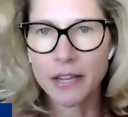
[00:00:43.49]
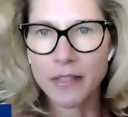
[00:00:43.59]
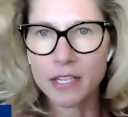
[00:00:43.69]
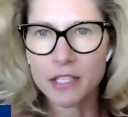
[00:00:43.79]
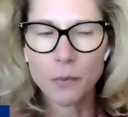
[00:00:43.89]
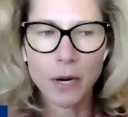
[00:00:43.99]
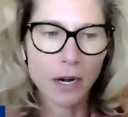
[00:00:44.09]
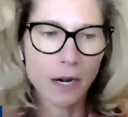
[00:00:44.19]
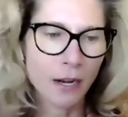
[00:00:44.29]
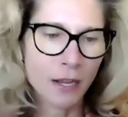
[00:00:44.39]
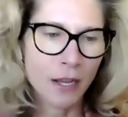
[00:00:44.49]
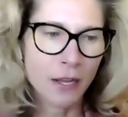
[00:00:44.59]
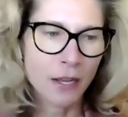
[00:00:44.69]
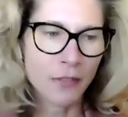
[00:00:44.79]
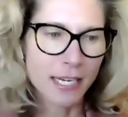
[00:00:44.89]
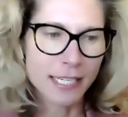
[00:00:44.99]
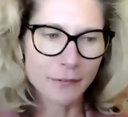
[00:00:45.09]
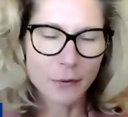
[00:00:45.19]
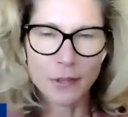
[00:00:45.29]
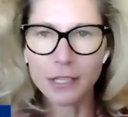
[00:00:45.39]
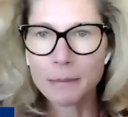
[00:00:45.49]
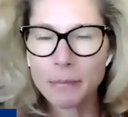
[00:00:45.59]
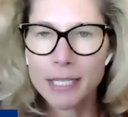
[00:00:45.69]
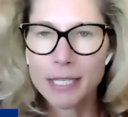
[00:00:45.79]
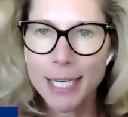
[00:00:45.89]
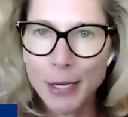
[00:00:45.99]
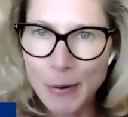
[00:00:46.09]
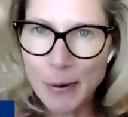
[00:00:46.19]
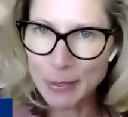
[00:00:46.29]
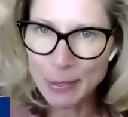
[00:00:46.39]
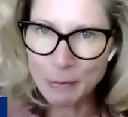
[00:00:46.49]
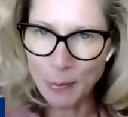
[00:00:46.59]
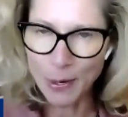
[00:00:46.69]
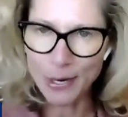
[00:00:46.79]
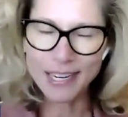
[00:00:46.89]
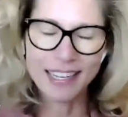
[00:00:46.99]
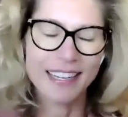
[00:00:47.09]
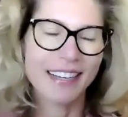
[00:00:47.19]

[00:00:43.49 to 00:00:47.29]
And that's where the idea for the Leap Continuum was born,